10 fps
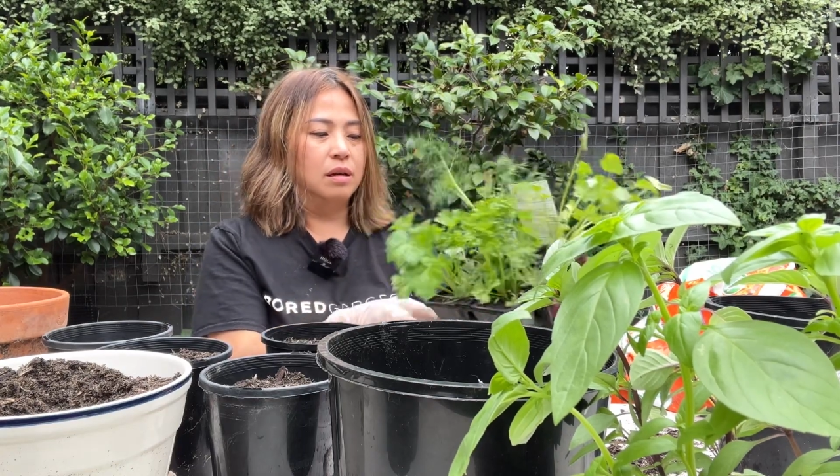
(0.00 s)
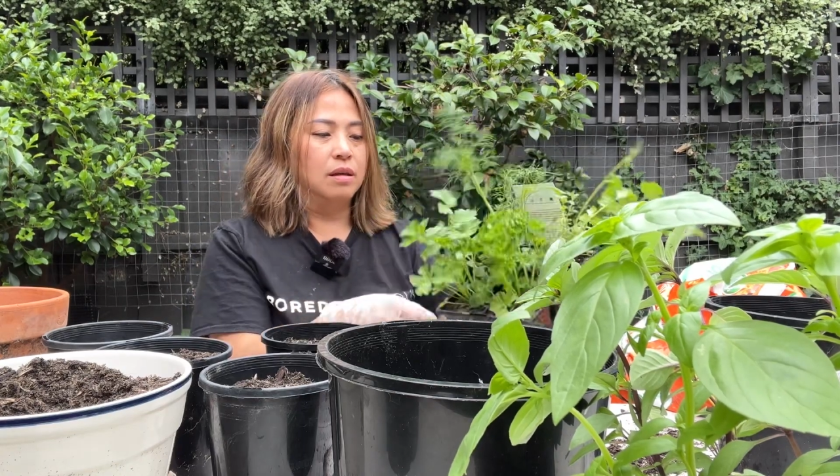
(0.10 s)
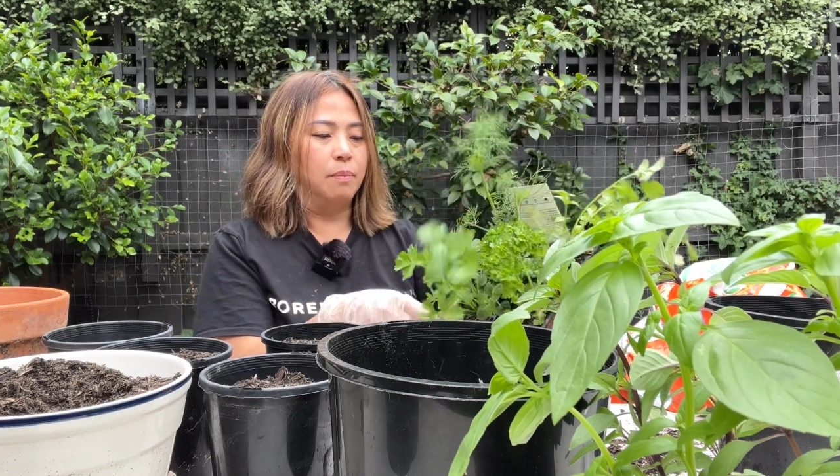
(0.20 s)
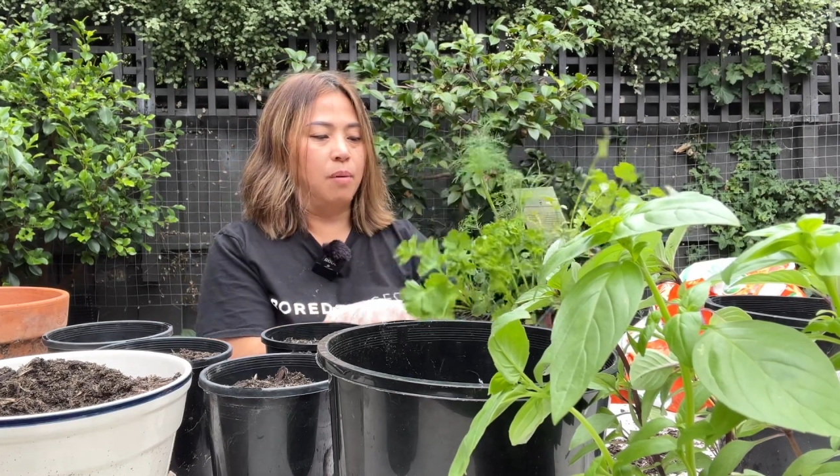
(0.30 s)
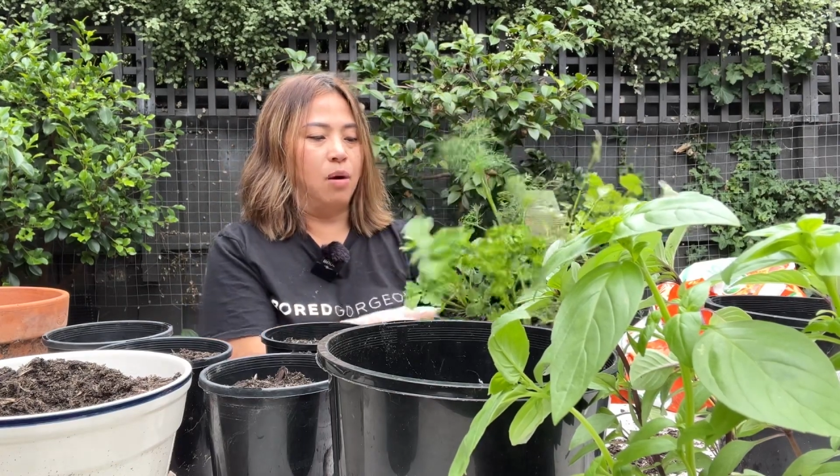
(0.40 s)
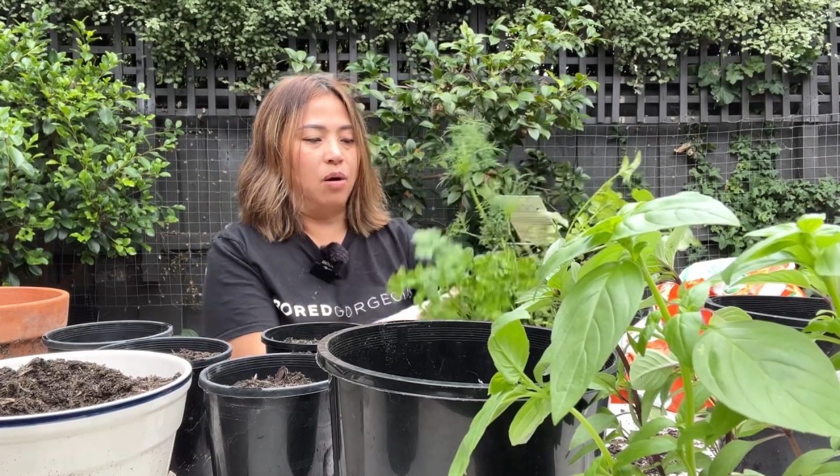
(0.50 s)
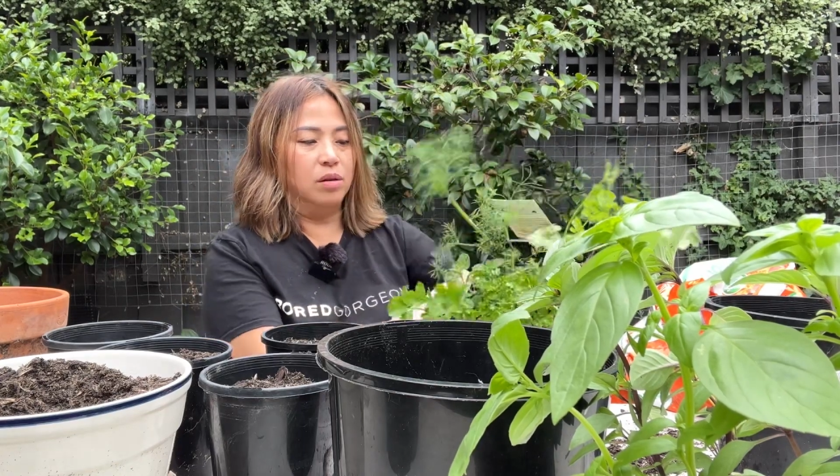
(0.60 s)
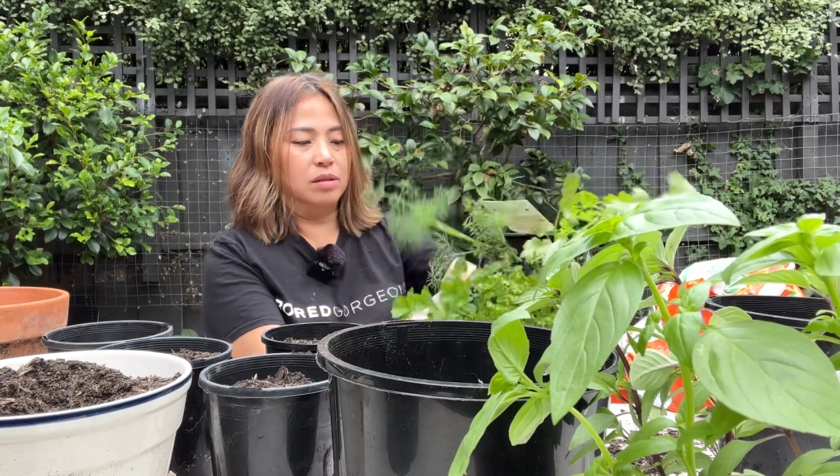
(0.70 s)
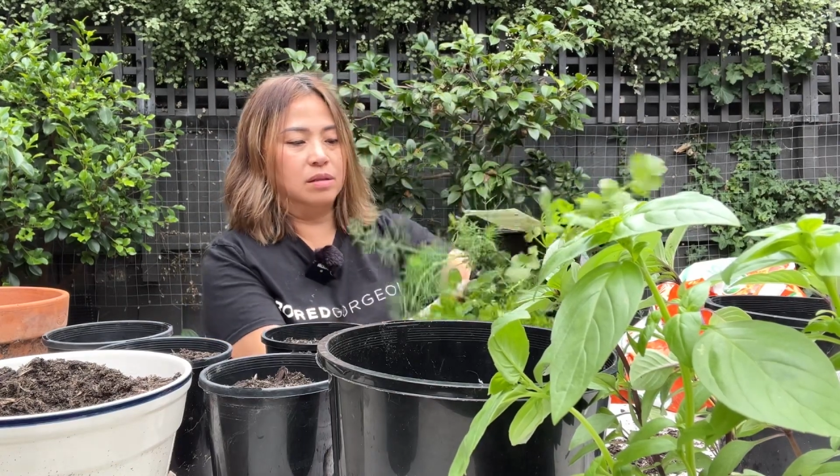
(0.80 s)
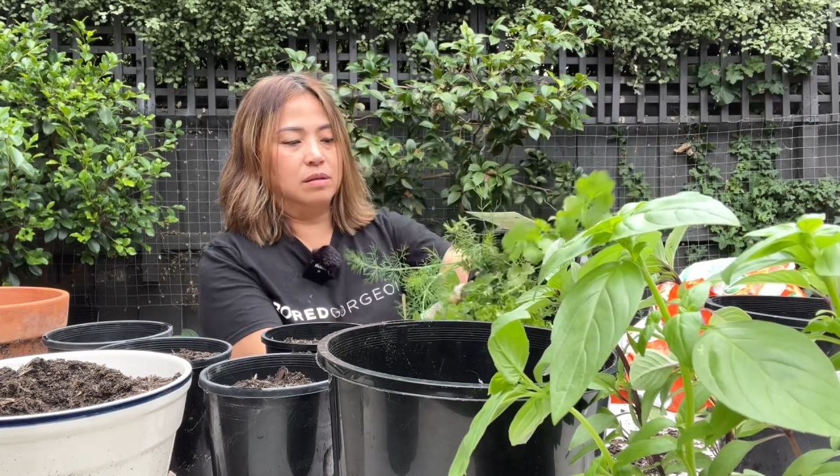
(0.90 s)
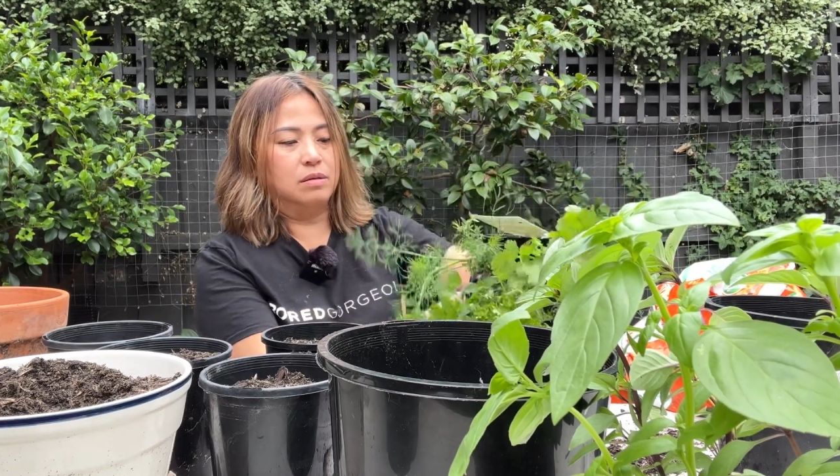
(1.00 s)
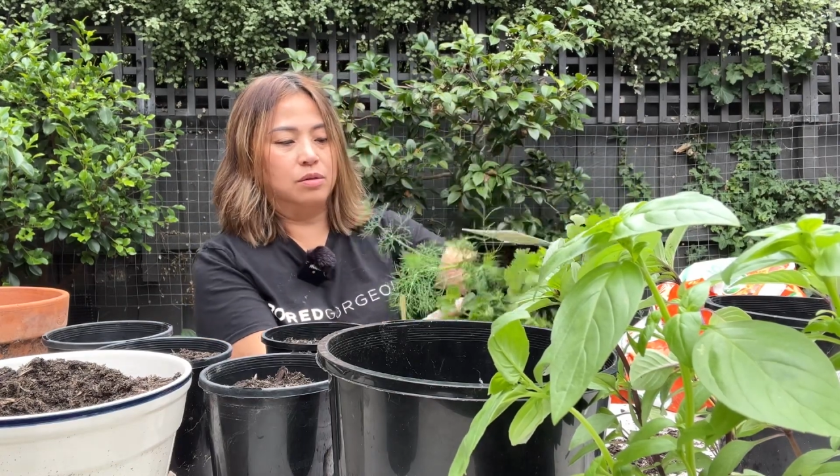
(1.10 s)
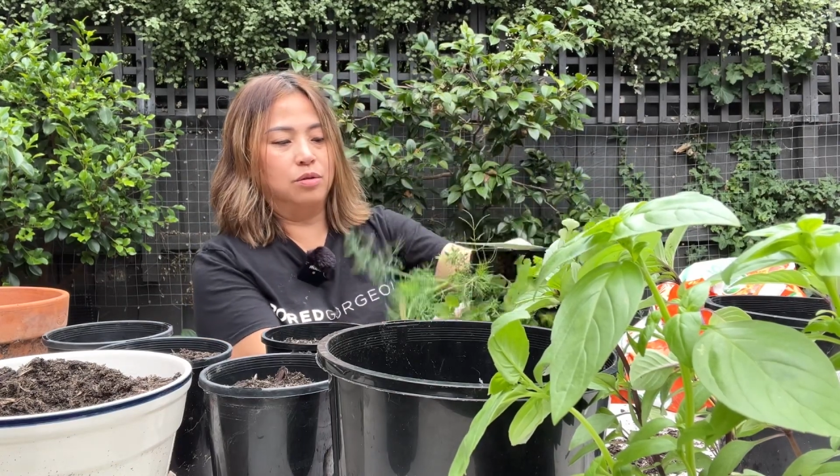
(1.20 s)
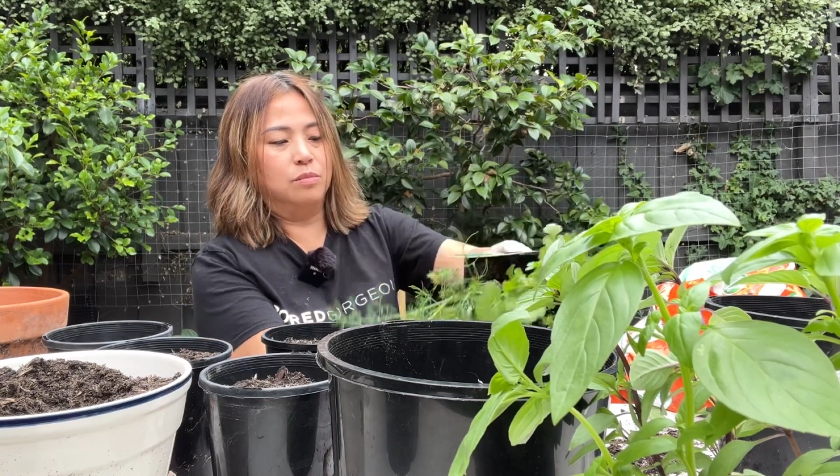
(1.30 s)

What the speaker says: the pots too